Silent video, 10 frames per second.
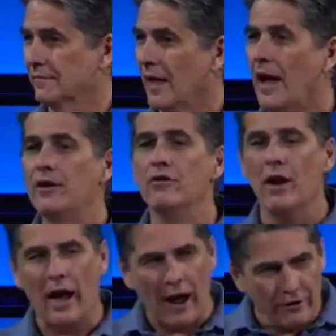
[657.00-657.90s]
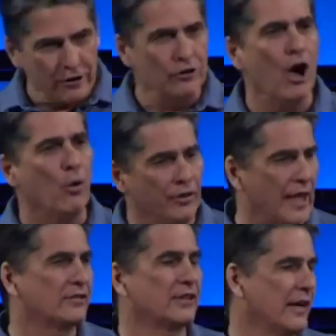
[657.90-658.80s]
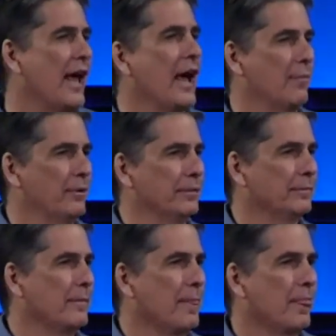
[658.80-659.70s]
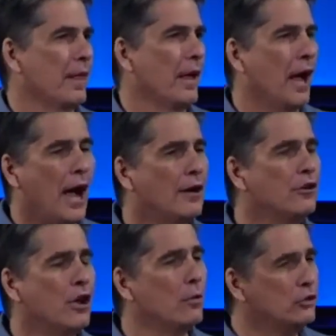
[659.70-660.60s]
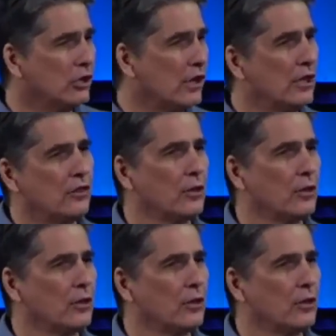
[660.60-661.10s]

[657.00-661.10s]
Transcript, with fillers: How do you, how do you know when that's going to happen? How do you know when you're going to get the